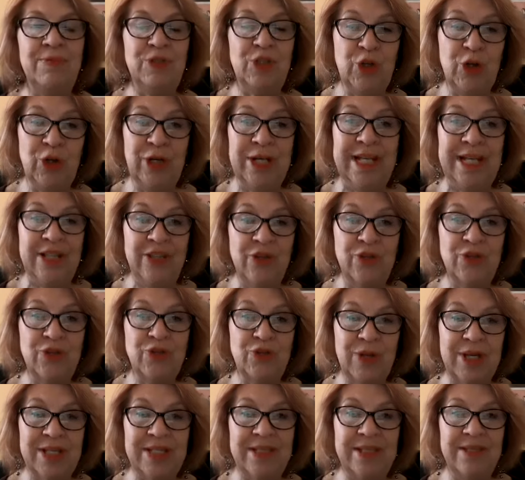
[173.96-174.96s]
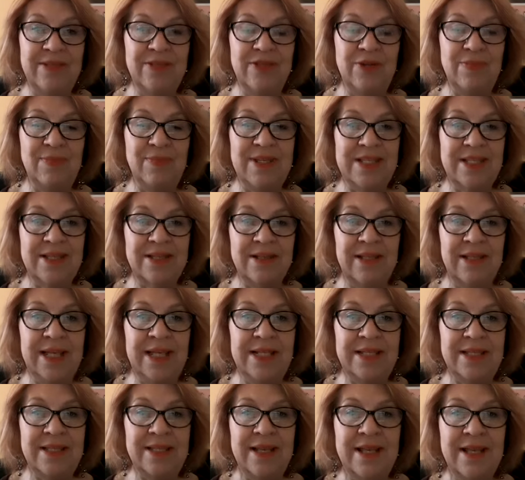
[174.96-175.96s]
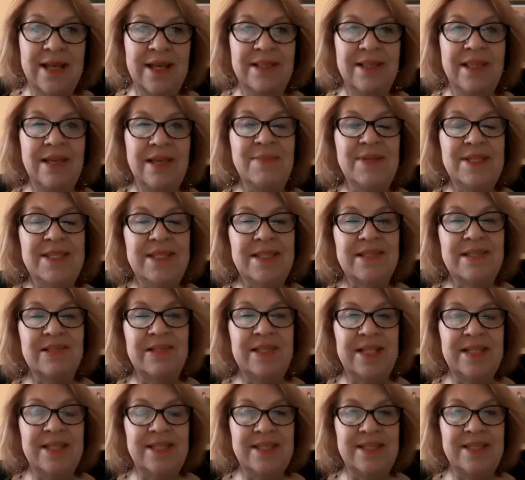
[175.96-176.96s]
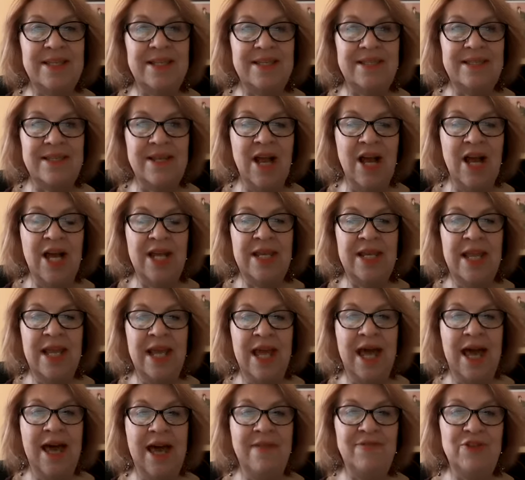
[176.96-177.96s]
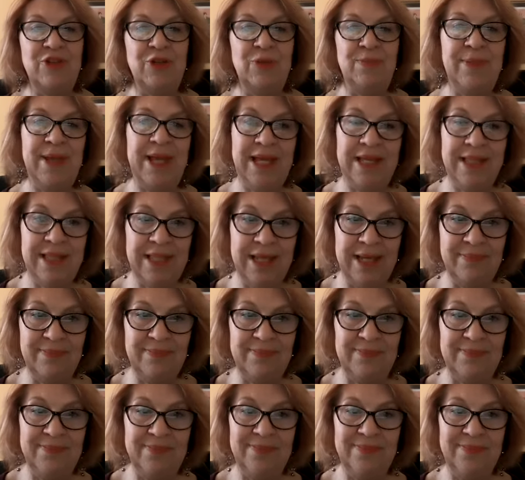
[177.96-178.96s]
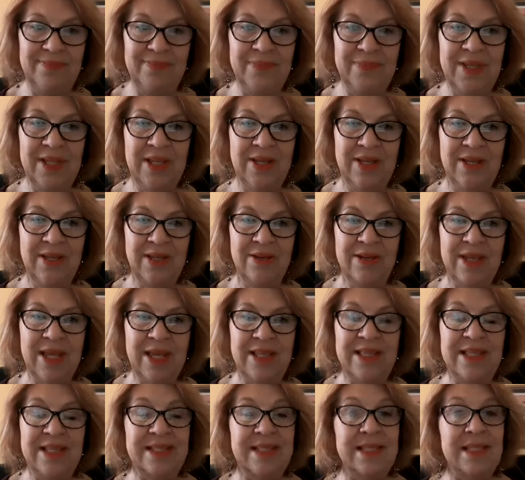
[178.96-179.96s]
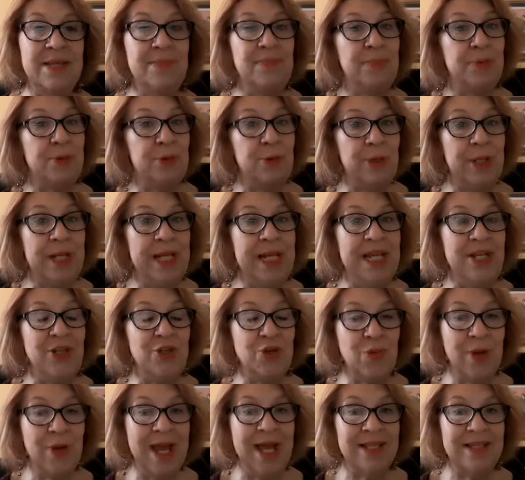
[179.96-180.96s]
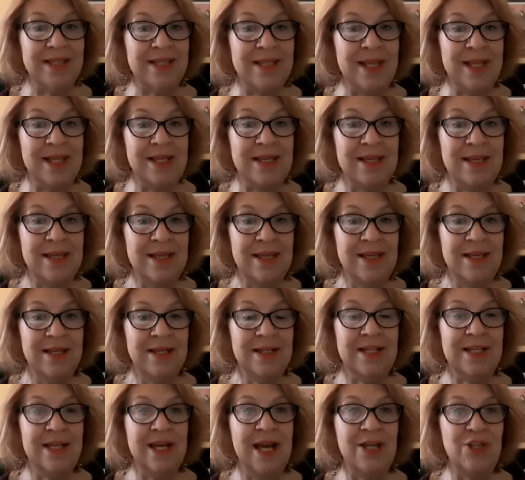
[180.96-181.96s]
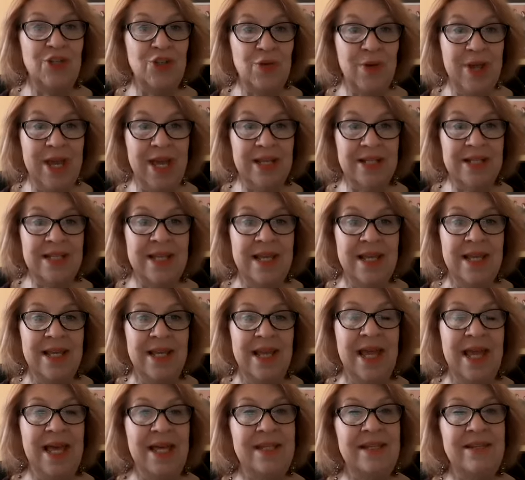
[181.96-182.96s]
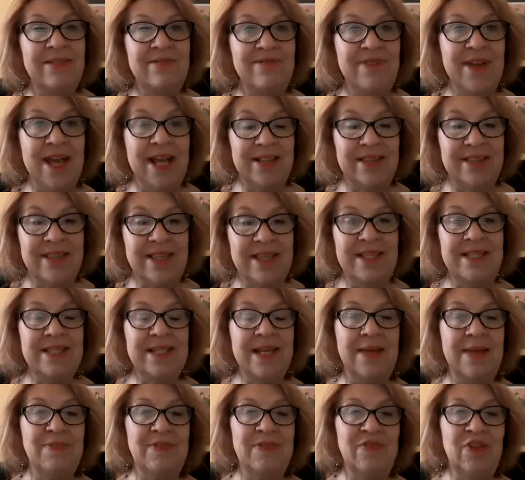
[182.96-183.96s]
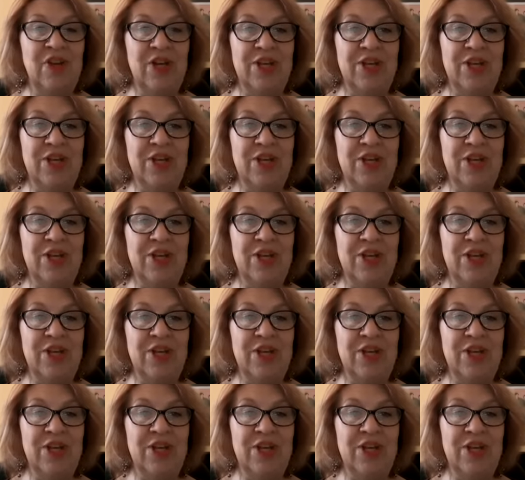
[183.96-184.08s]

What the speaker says: turning in those dresses to Mrs. Glitz, that Mrs. Glitz does not have to pay them. Okay, this is a pretty drastic contract. And in fact, these types of